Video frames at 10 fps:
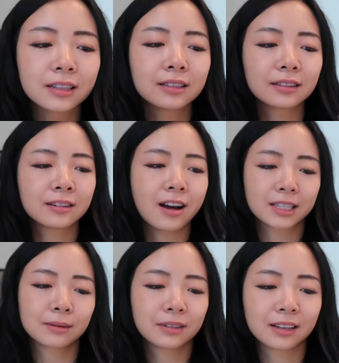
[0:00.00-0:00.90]
It's
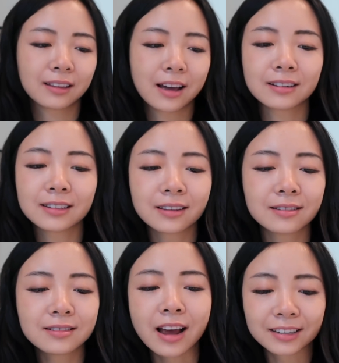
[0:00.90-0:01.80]
not something that is
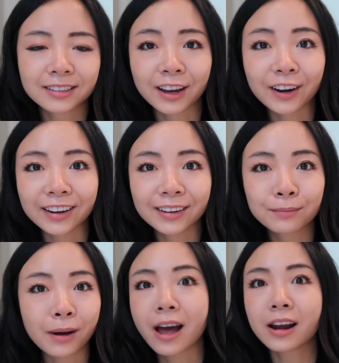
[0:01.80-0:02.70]

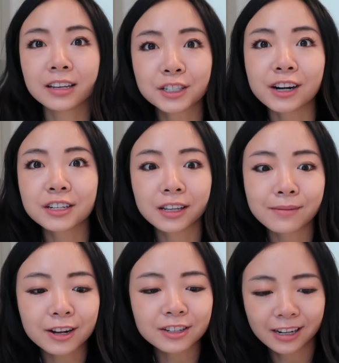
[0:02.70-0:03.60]
necessary by any stretch of the
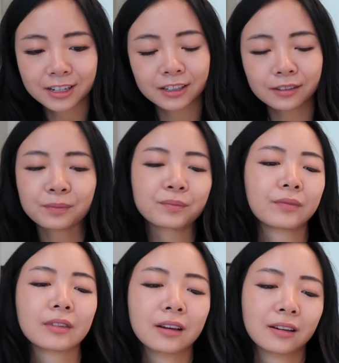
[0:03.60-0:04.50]
imagination.
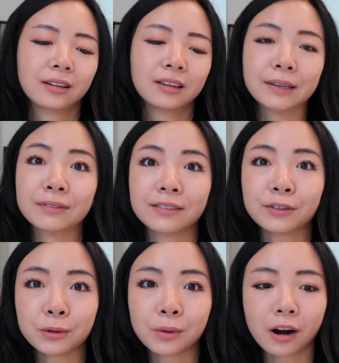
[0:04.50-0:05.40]
Even
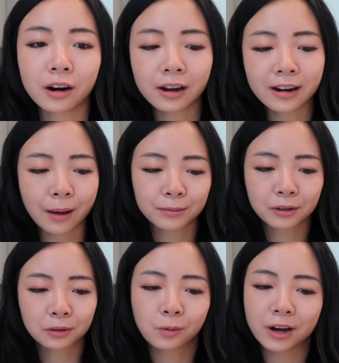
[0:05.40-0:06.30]
if you are an
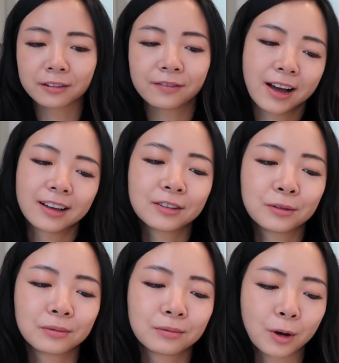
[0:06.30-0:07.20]
absolute wineophile,
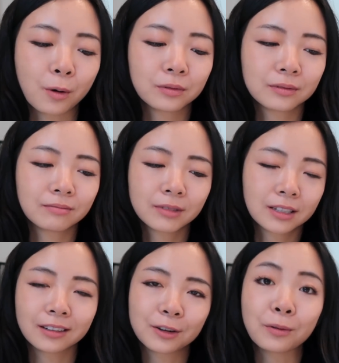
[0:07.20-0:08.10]
you
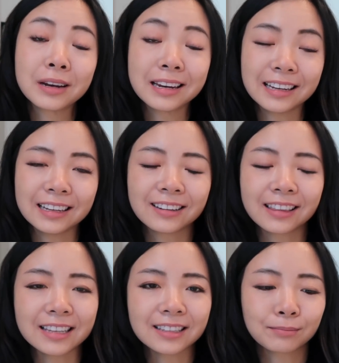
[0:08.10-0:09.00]
still don't
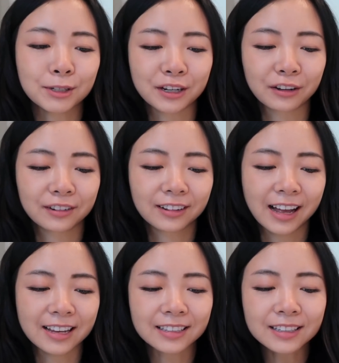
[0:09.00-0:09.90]
need these particular
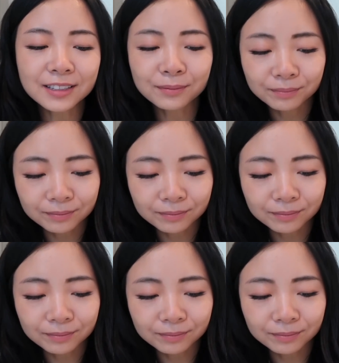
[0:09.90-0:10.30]
glasses.